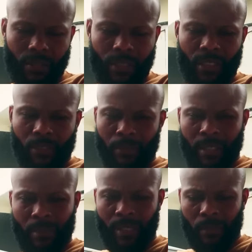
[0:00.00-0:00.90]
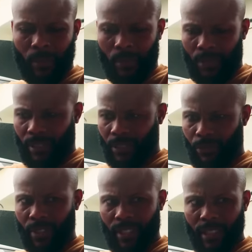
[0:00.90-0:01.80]
you cannot blame her because it's
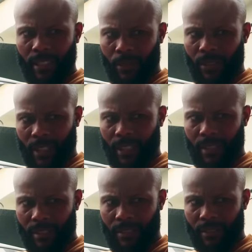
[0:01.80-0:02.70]
really telling on her.